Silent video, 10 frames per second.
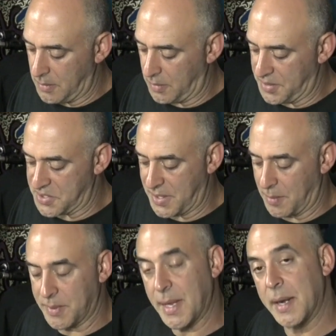you'll
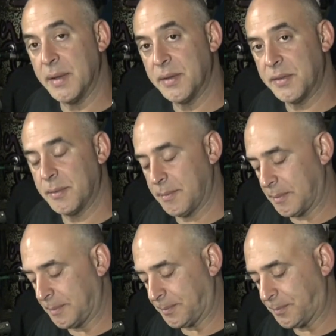understand what that is.
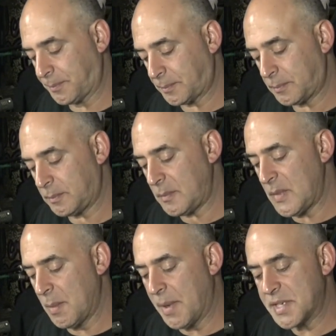
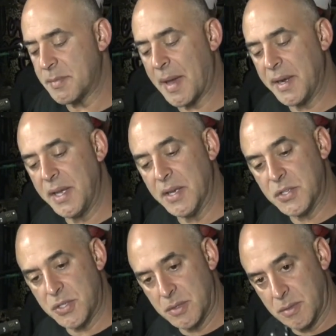But it's about 1
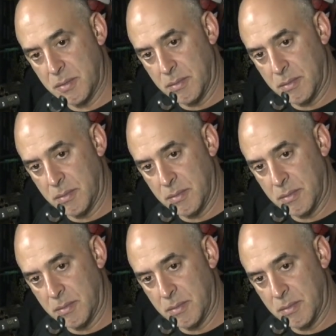inch.